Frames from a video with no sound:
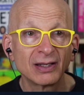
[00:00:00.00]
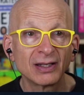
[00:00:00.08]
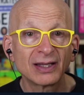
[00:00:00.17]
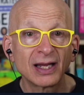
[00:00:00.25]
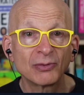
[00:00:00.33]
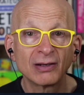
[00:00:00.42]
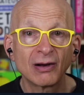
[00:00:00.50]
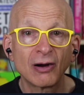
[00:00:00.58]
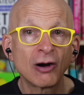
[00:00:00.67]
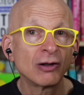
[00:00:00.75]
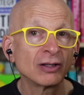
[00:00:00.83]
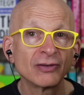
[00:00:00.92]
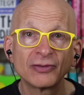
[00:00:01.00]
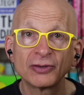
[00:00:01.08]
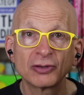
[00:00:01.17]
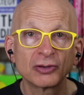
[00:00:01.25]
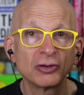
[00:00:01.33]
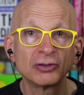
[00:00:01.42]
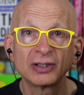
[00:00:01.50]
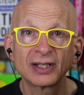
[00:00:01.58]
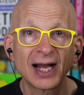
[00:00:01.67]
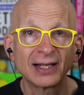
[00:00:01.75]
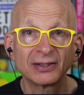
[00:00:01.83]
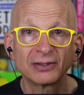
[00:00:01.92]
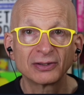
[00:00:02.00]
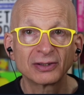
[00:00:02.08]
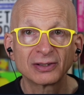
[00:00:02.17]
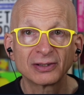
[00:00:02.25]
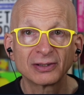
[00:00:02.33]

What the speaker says: that was all over your Google calendars.